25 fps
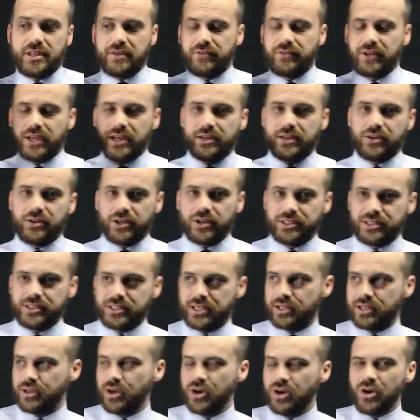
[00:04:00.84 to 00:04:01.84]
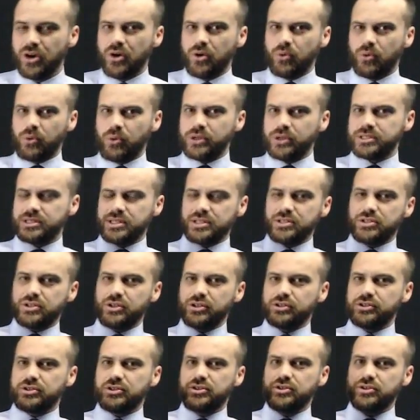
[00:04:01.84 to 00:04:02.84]
7, 8, 9, 10. What has this
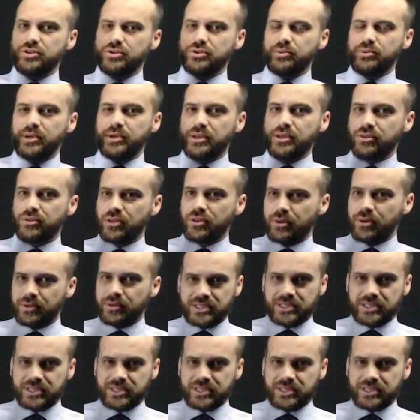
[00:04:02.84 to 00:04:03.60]
got to do with